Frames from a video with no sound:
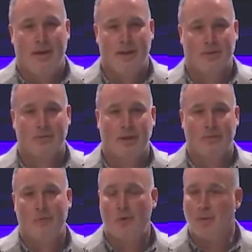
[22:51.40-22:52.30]
And so
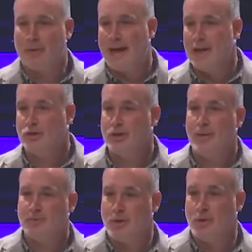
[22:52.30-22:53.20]
therefore, when I
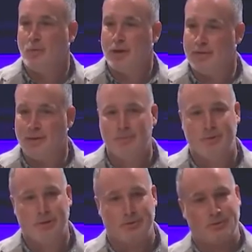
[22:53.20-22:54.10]
jumped on one of them
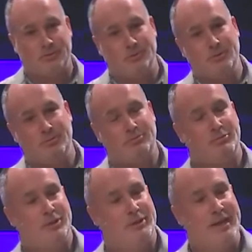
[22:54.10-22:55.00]

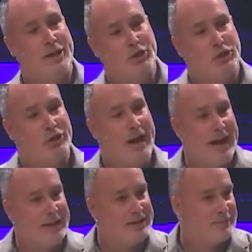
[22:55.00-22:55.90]
to take a
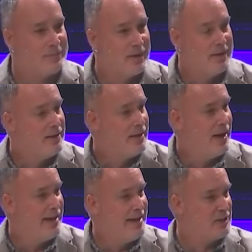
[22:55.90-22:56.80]
shot,
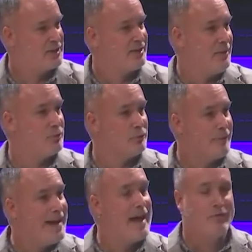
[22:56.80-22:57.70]
it slipped
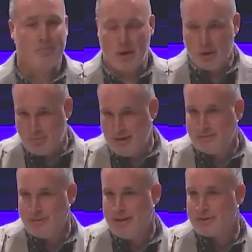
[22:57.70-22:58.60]
right out from under me.
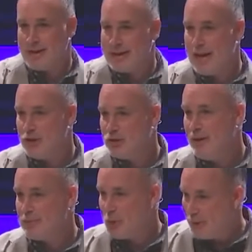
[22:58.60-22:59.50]
It's like I
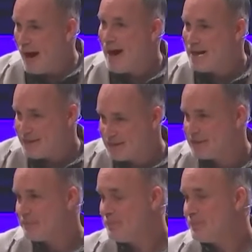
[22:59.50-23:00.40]
jumped on ice.